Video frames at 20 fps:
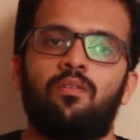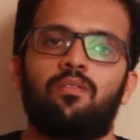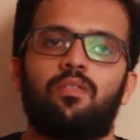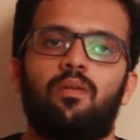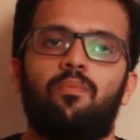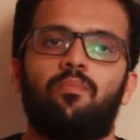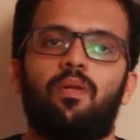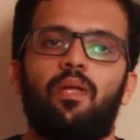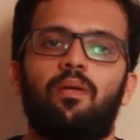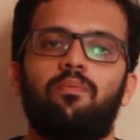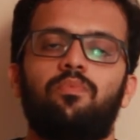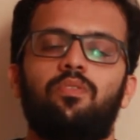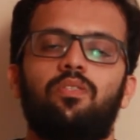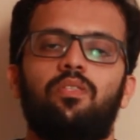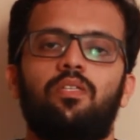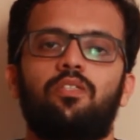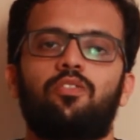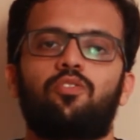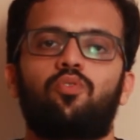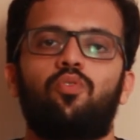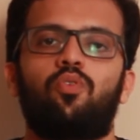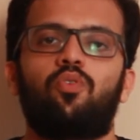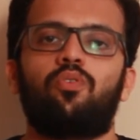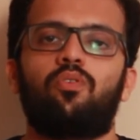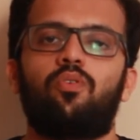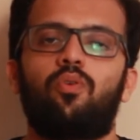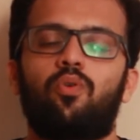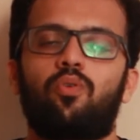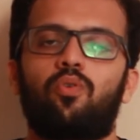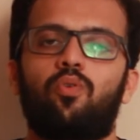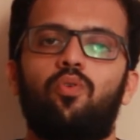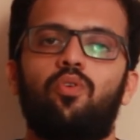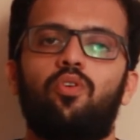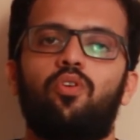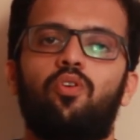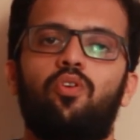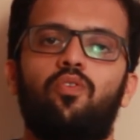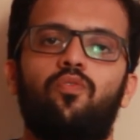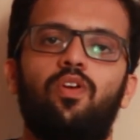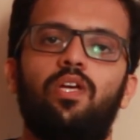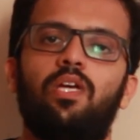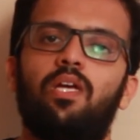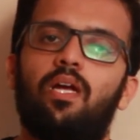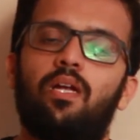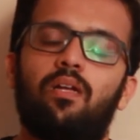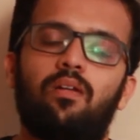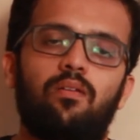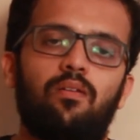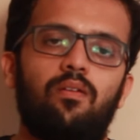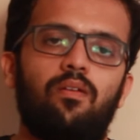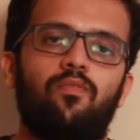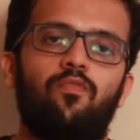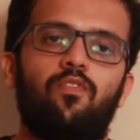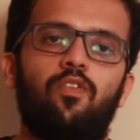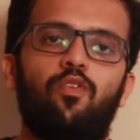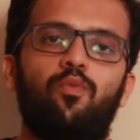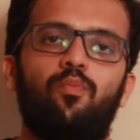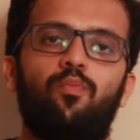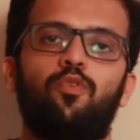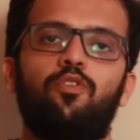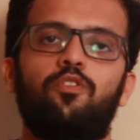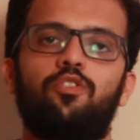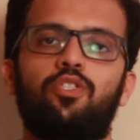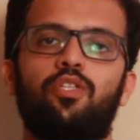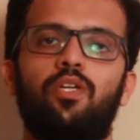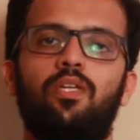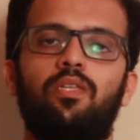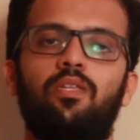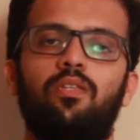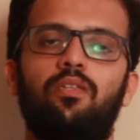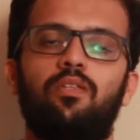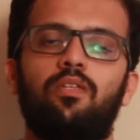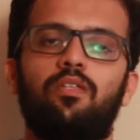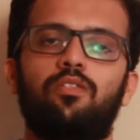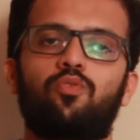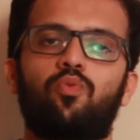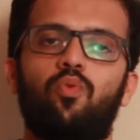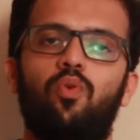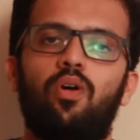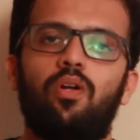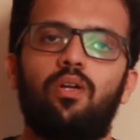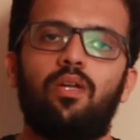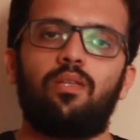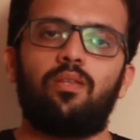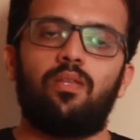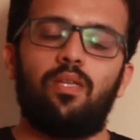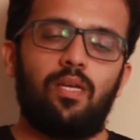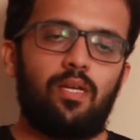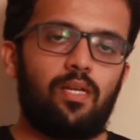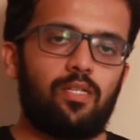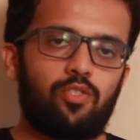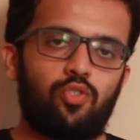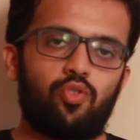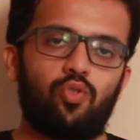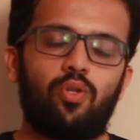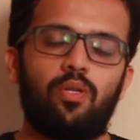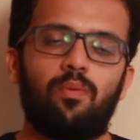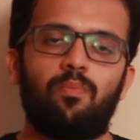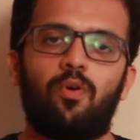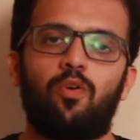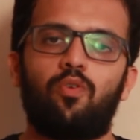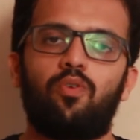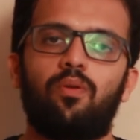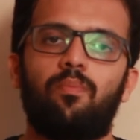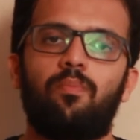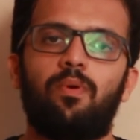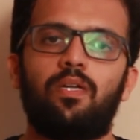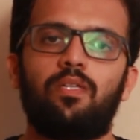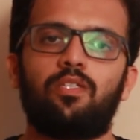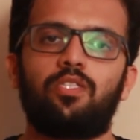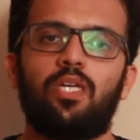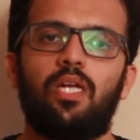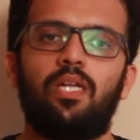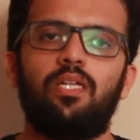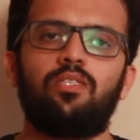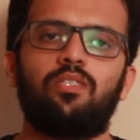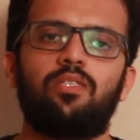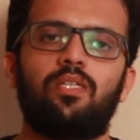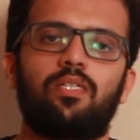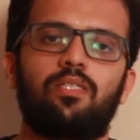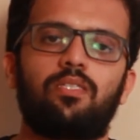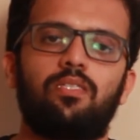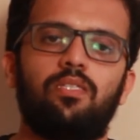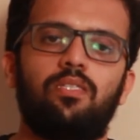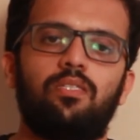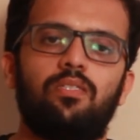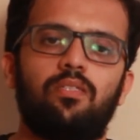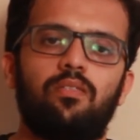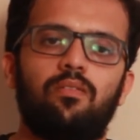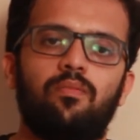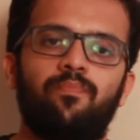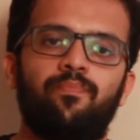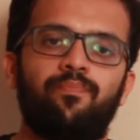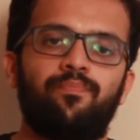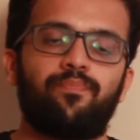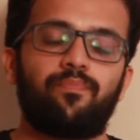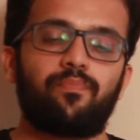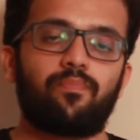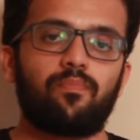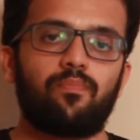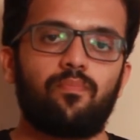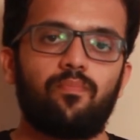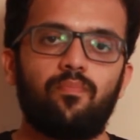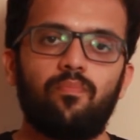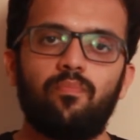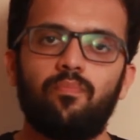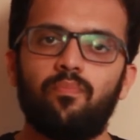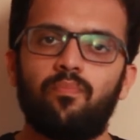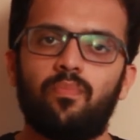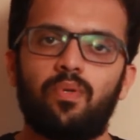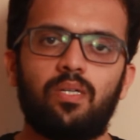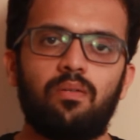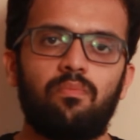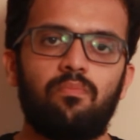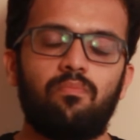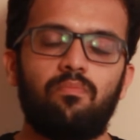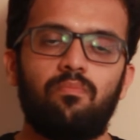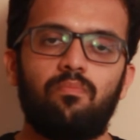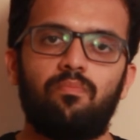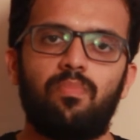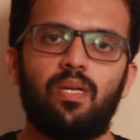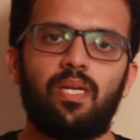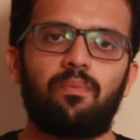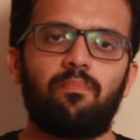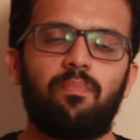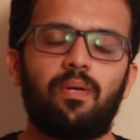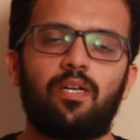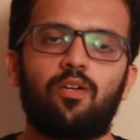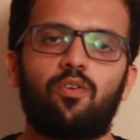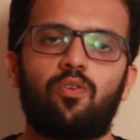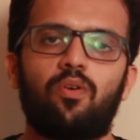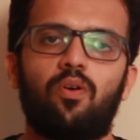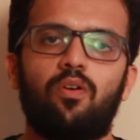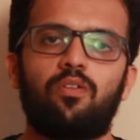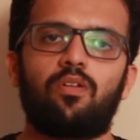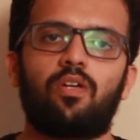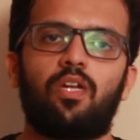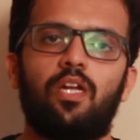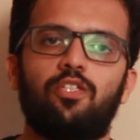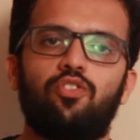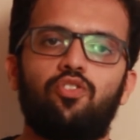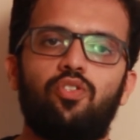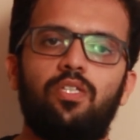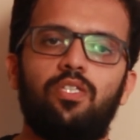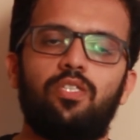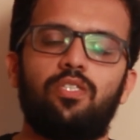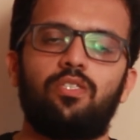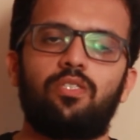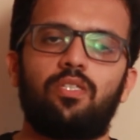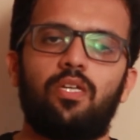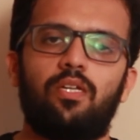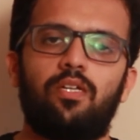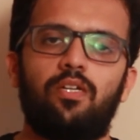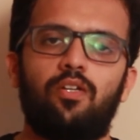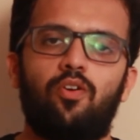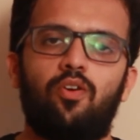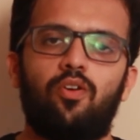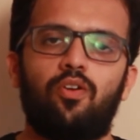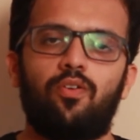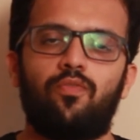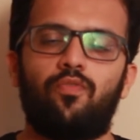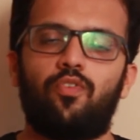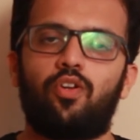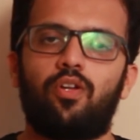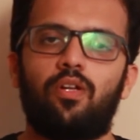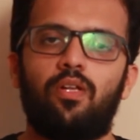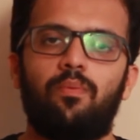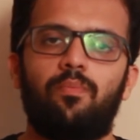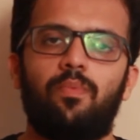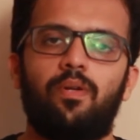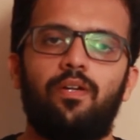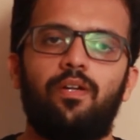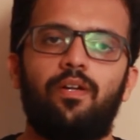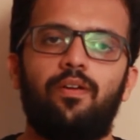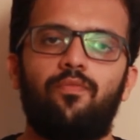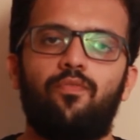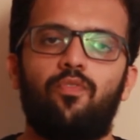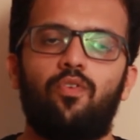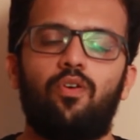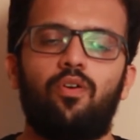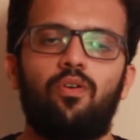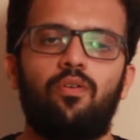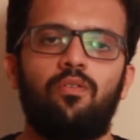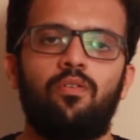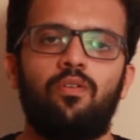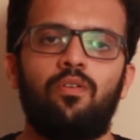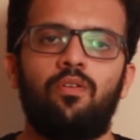sometimes things don't go your way, and if Liverpool strengthen their squad, they can surely mount a better challenge next season. But big congratulations are in order for Real Madrid for